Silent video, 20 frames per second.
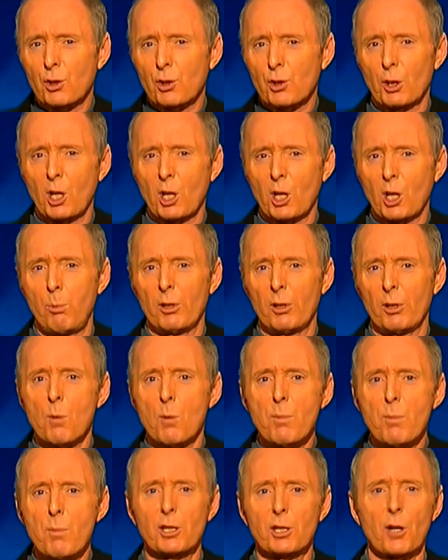sort of couple
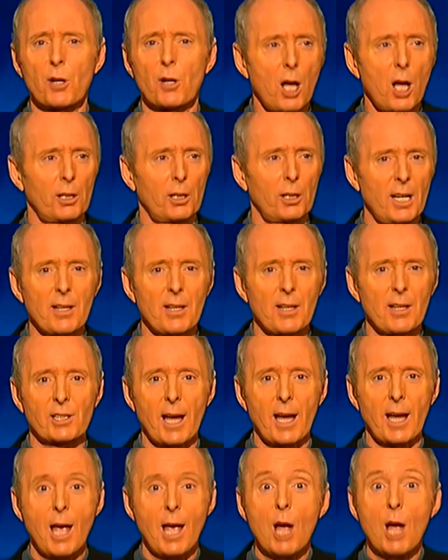you meet on holiday and they
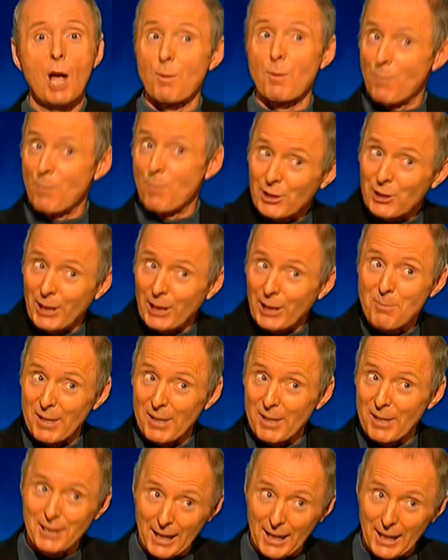say, we must keep
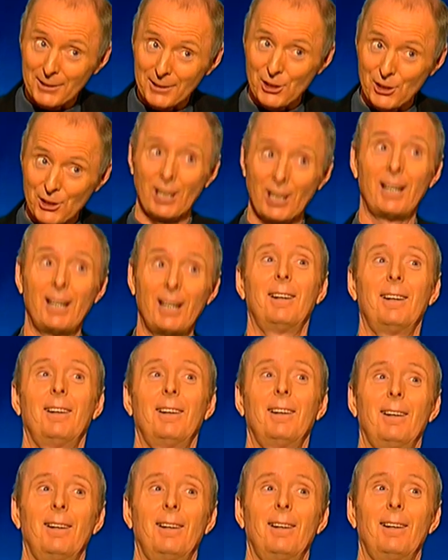in touch.
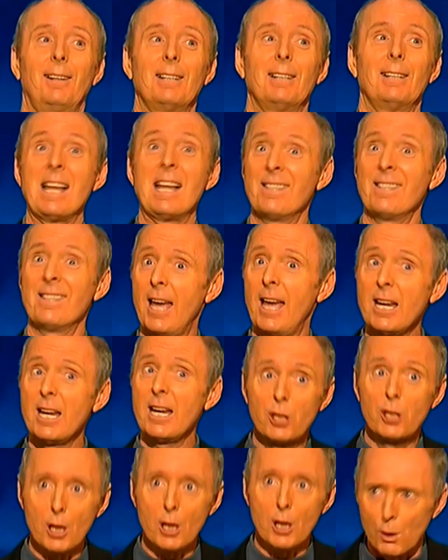and
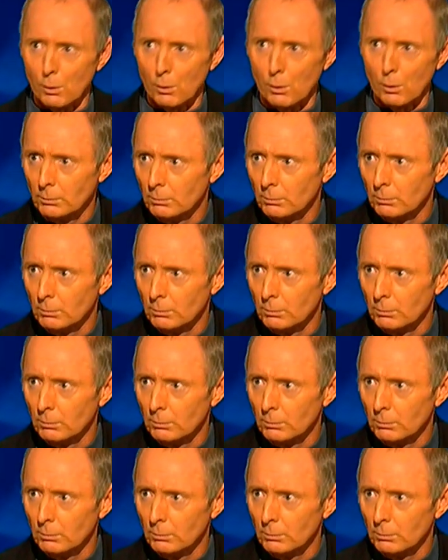they do.